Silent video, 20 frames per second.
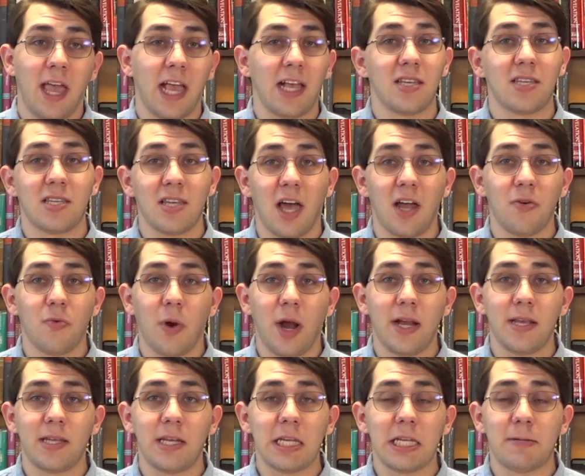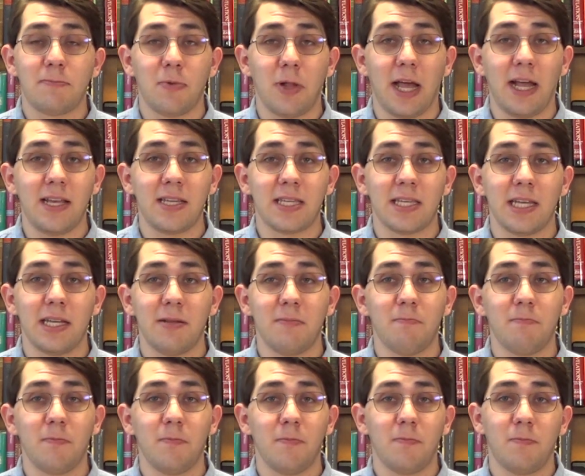His son reigns in his place,
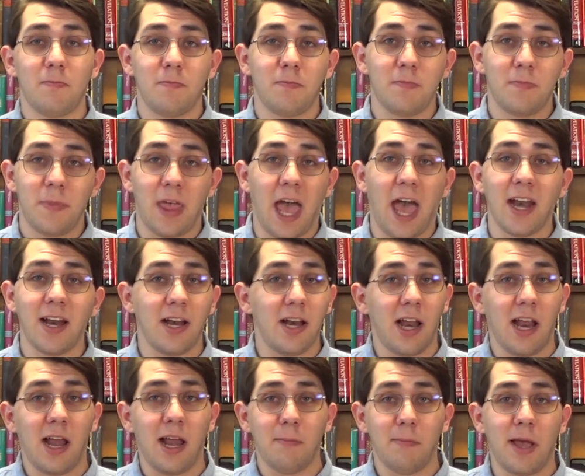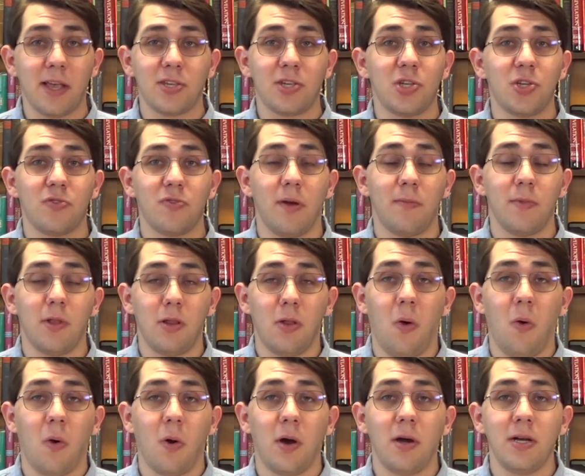and that, and a message from the
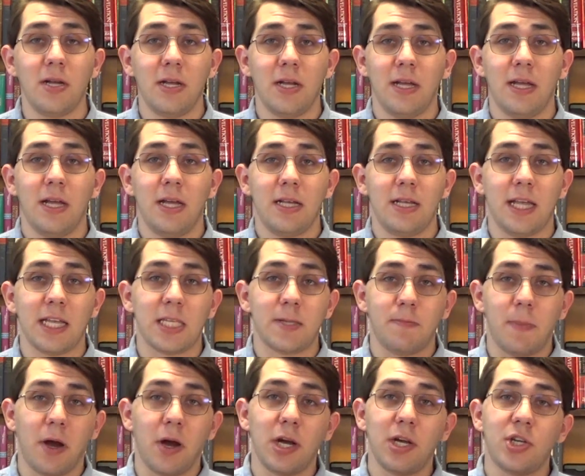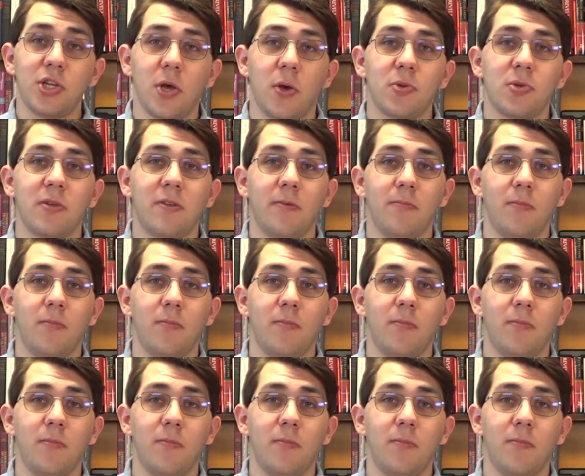Lord, gets Mary and Joseph